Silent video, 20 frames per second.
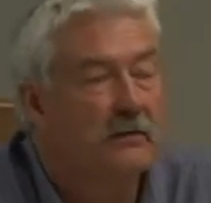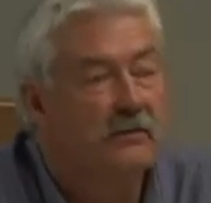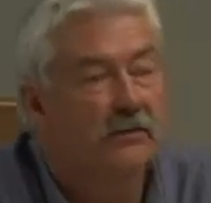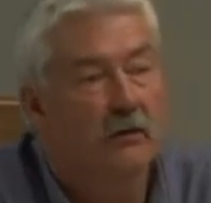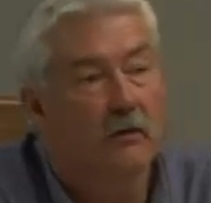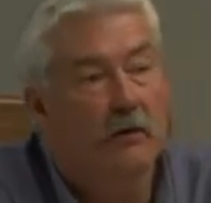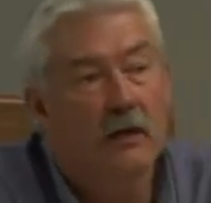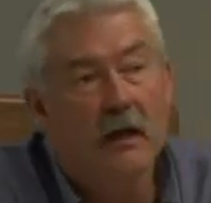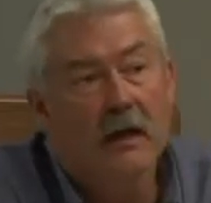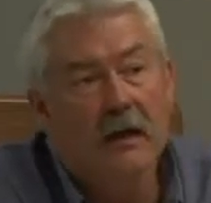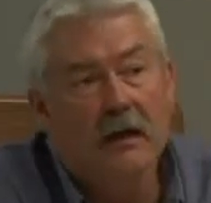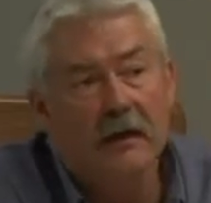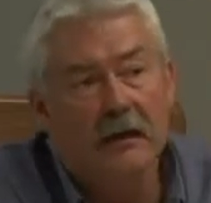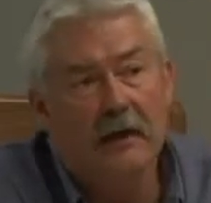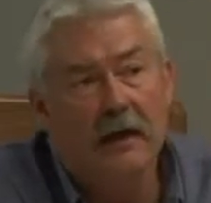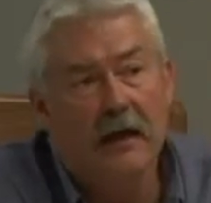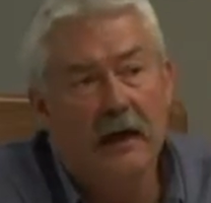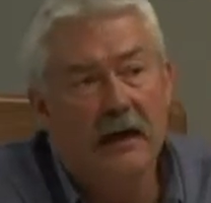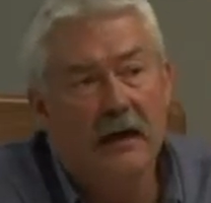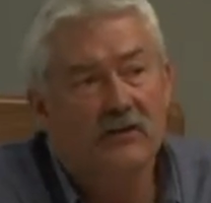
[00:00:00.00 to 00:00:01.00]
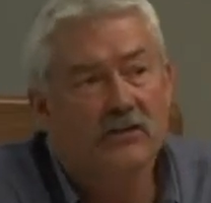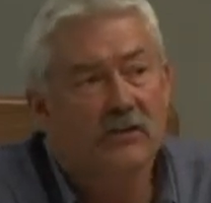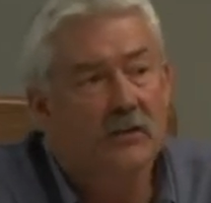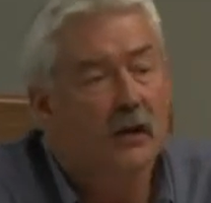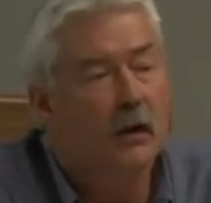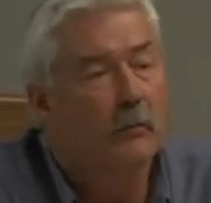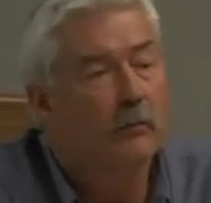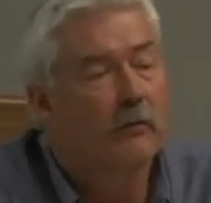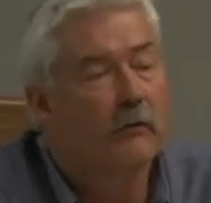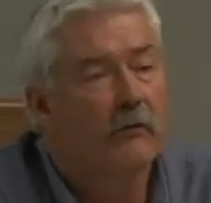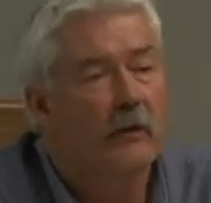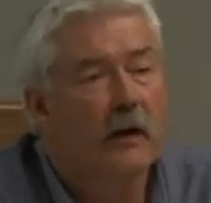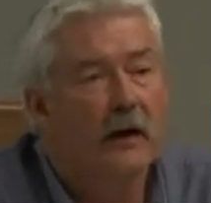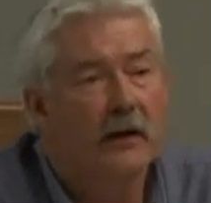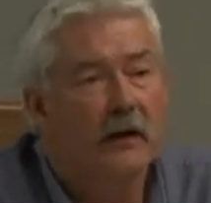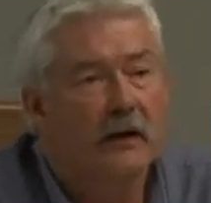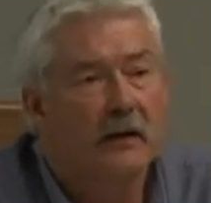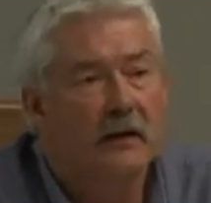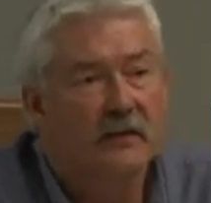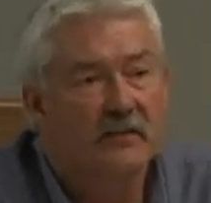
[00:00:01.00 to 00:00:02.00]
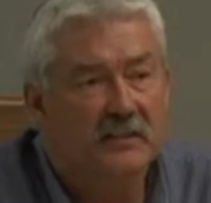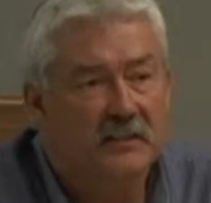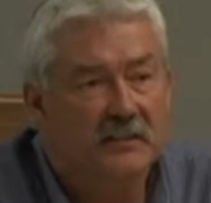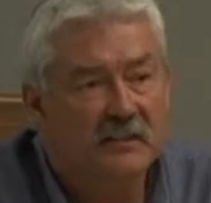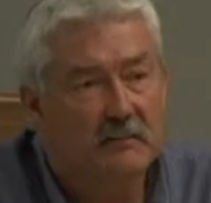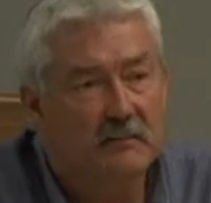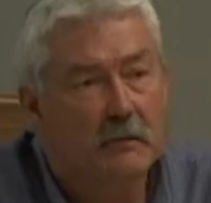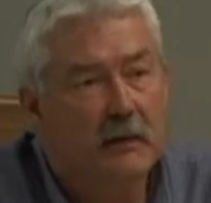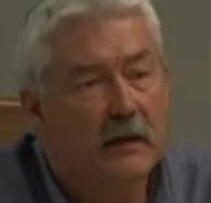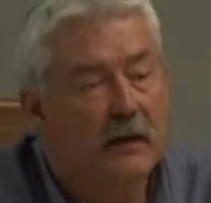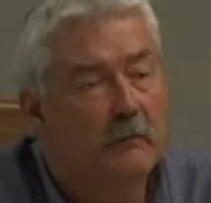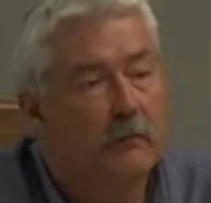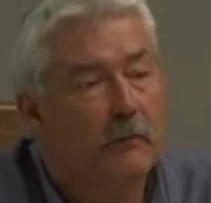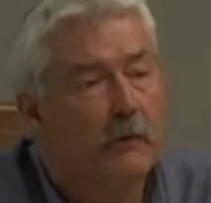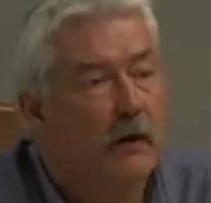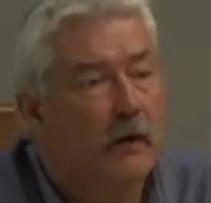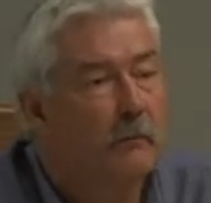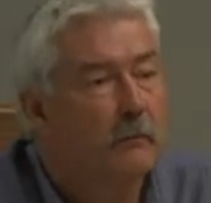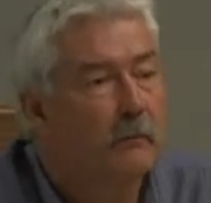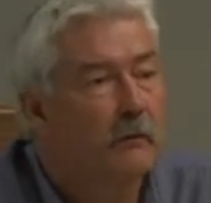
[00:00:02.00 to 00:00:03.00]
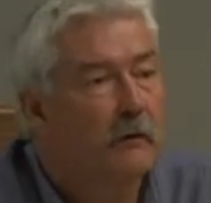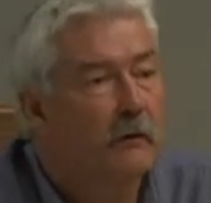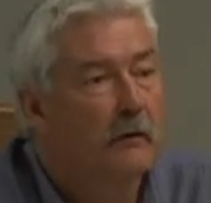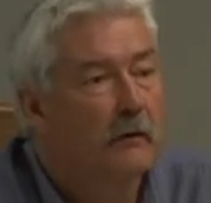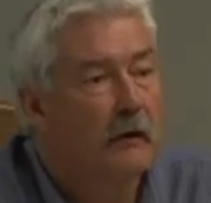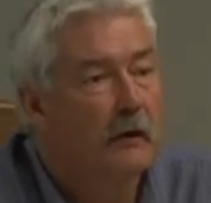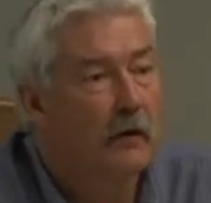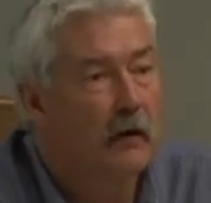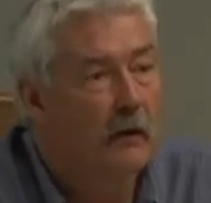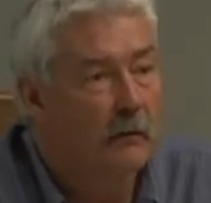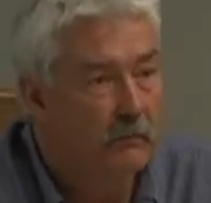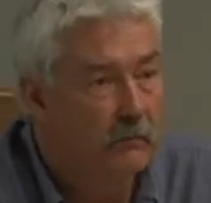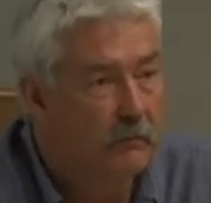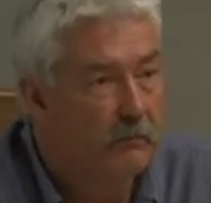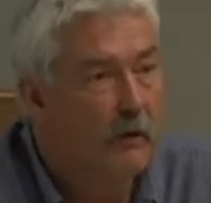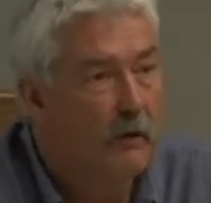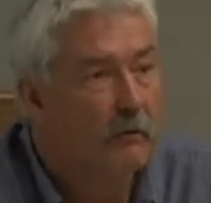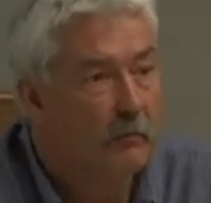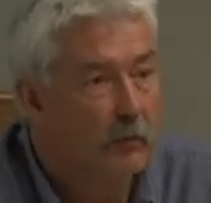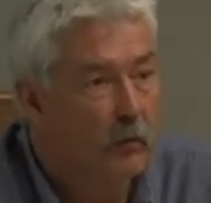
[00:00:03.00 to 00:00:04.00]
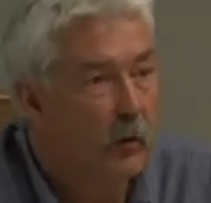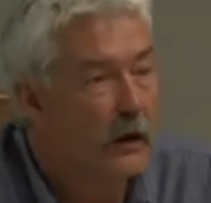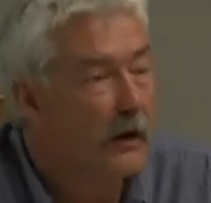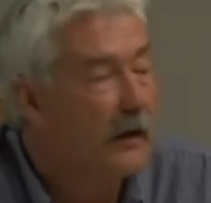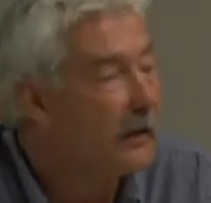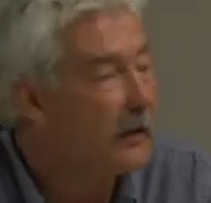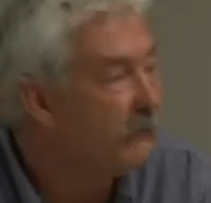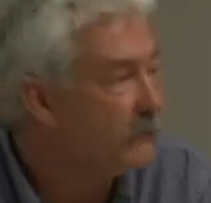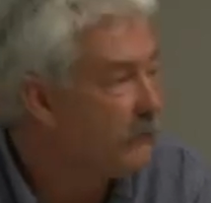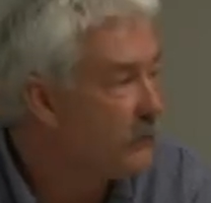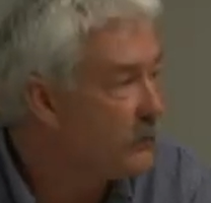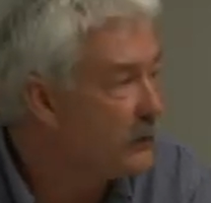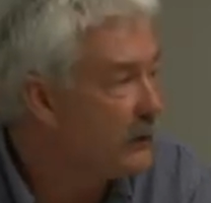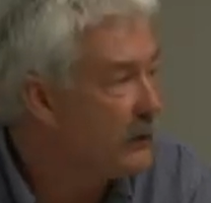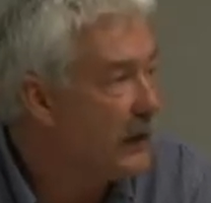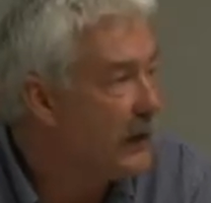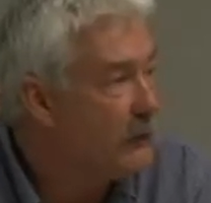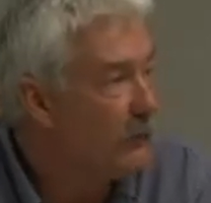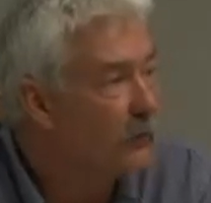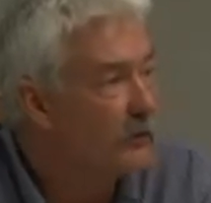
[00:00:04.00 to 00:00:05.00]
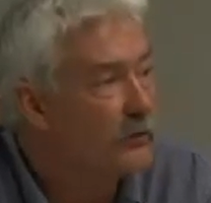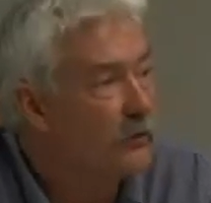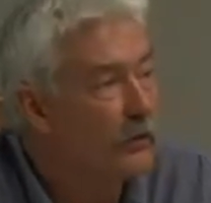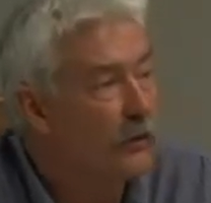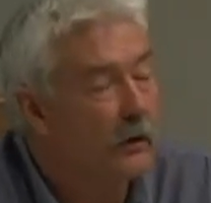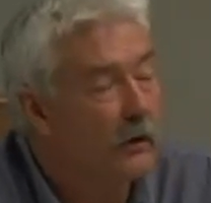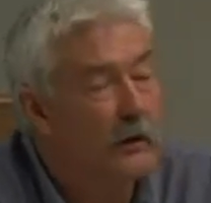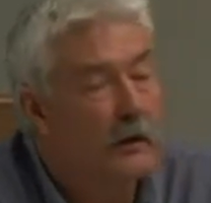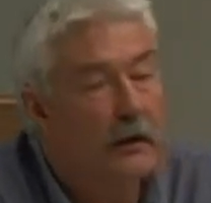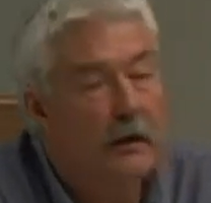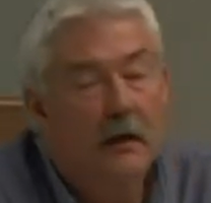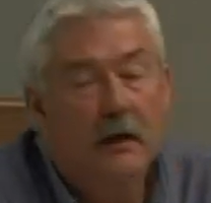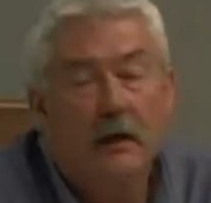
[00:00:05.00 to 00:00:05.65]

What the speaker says: So they actually are providing us a speed bump up gradient from the laboratory